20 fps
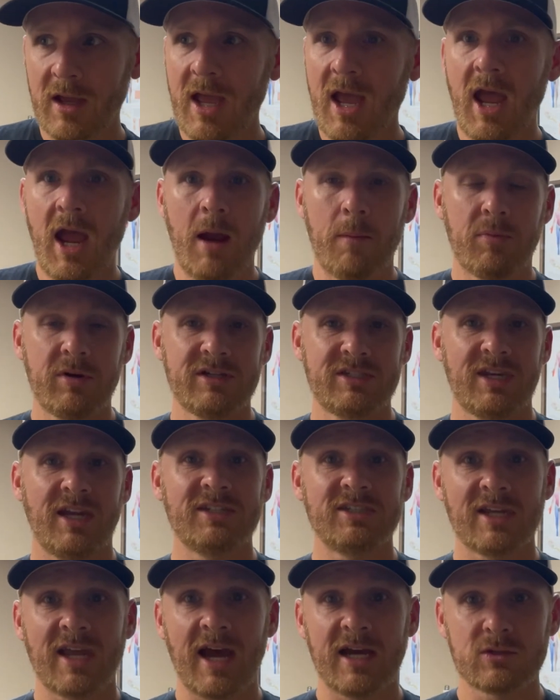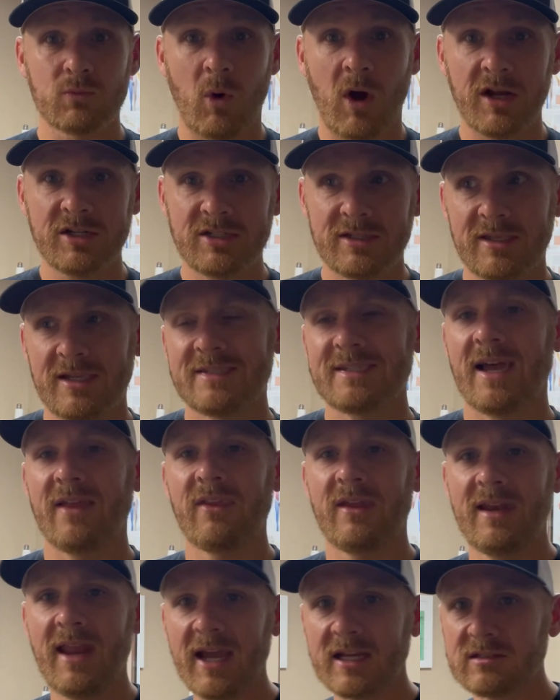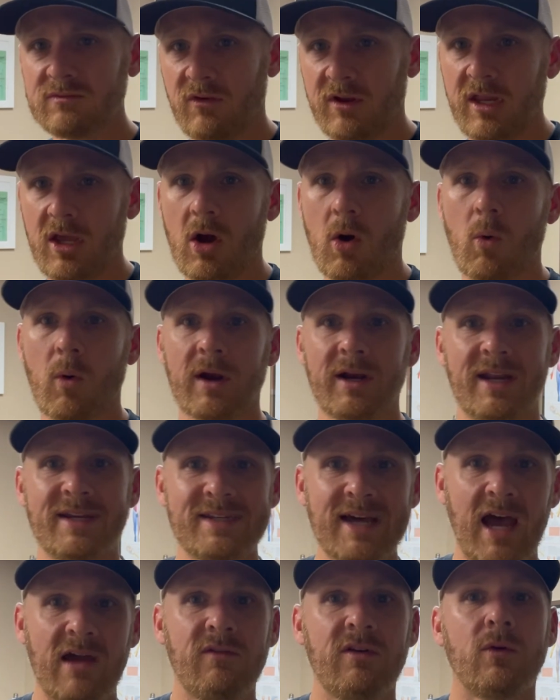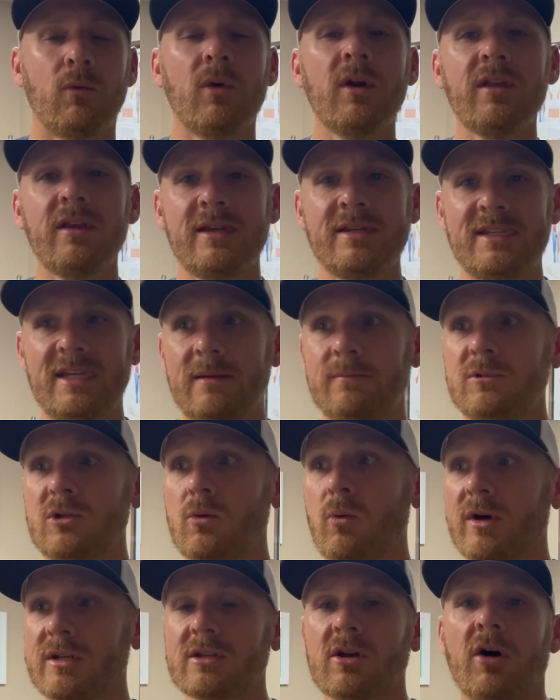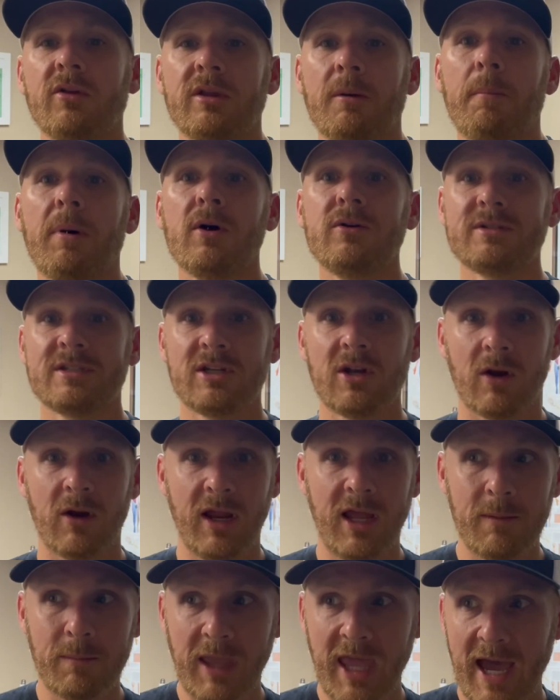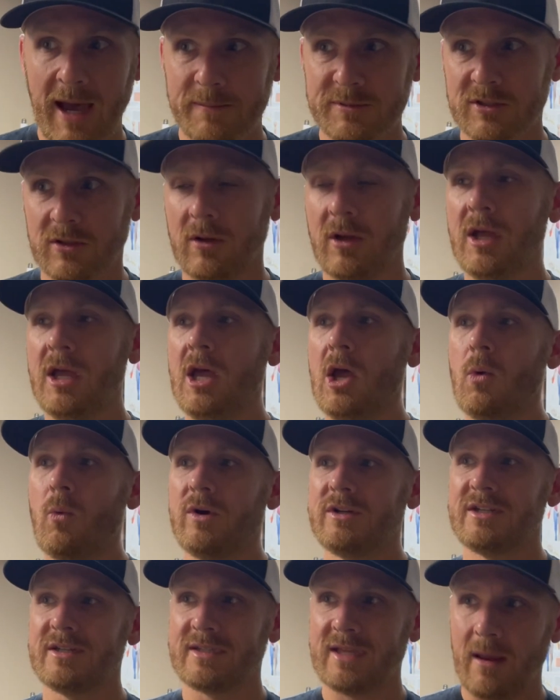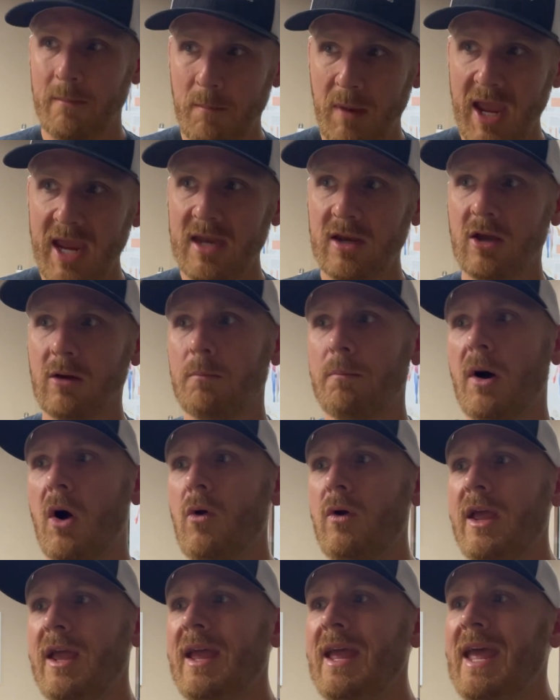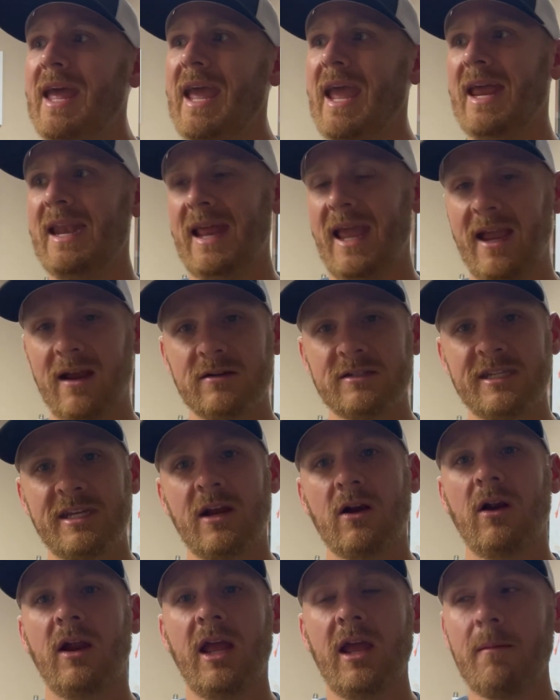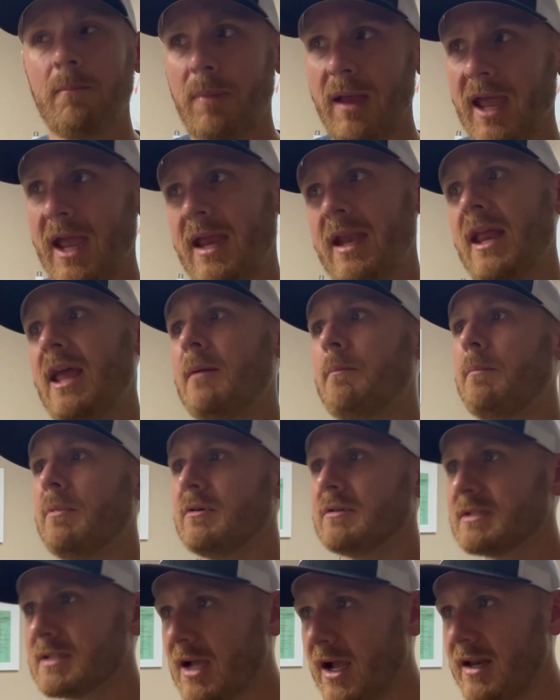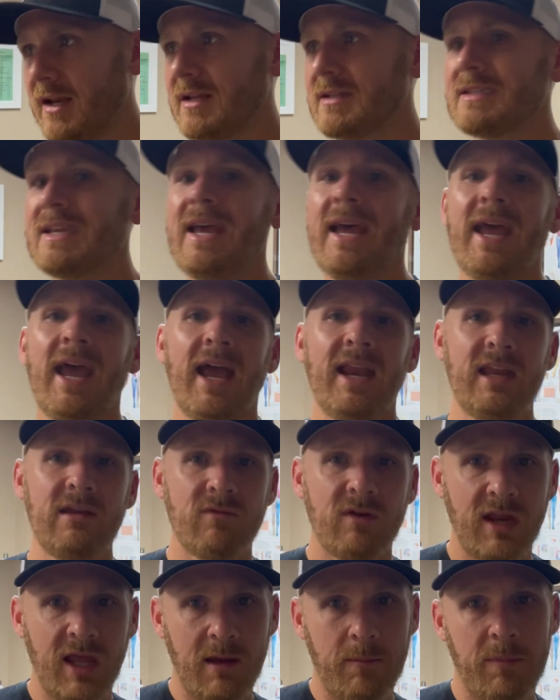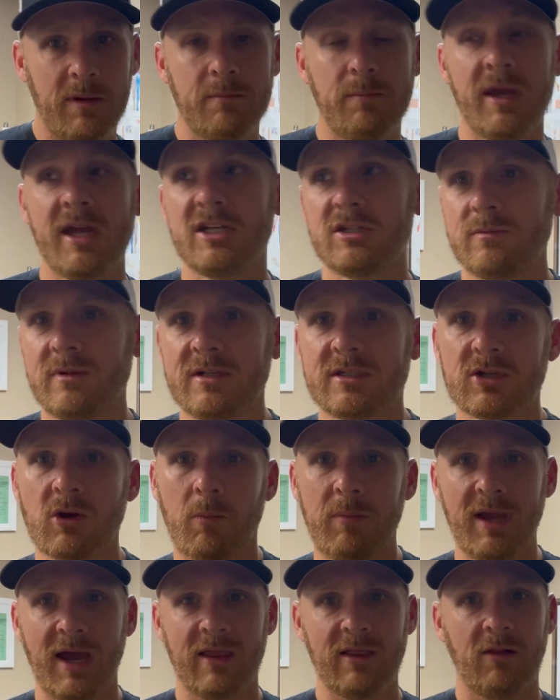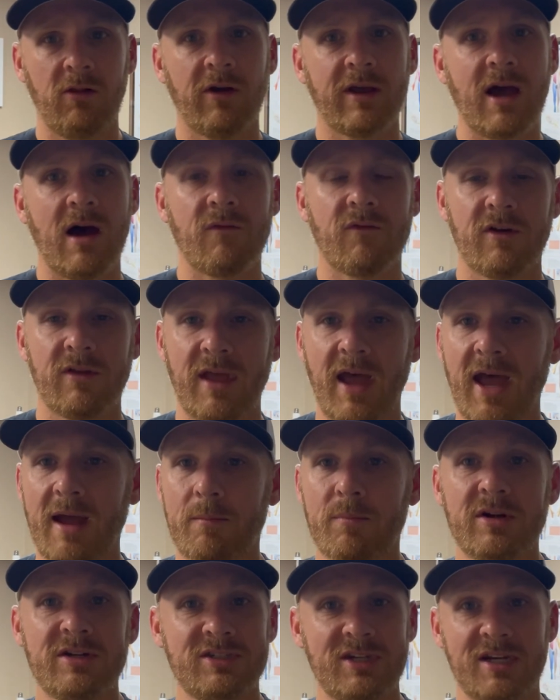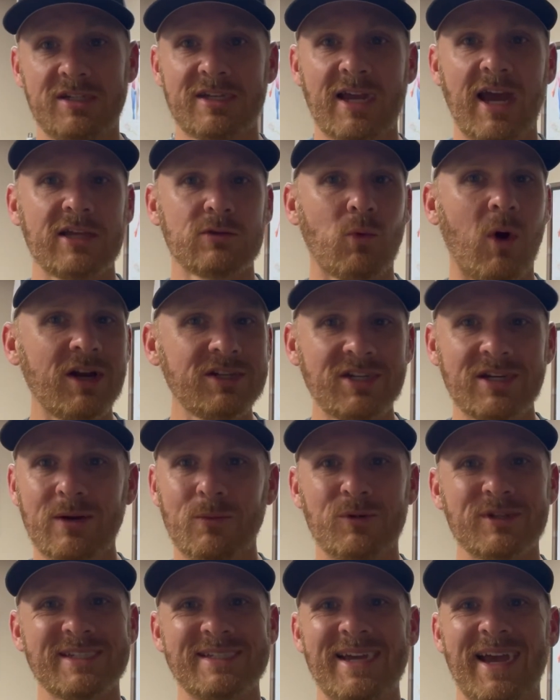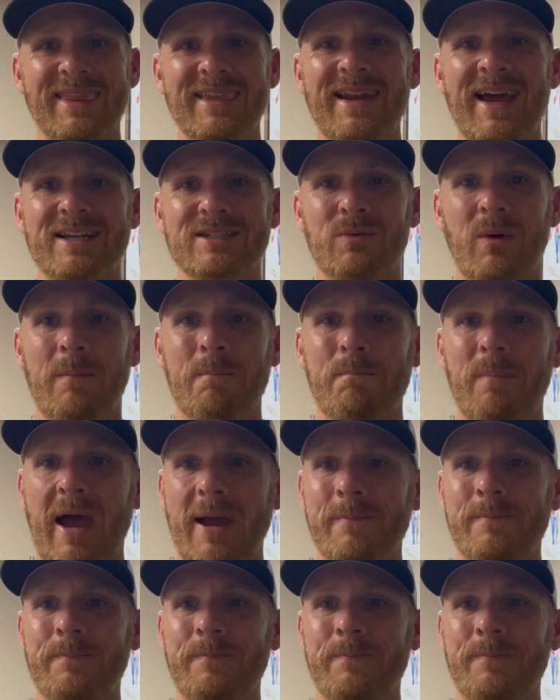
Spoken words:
Appreciate you guys watching this. On the next video, we're going to dive in really deep to what's called the posterior hip capsule, which is a main component in anterior hip pain, hip bursitis, and even hip impingement. So be on the lookout for that. Appreciate you guys watching. We'll see you on the next one. Bye.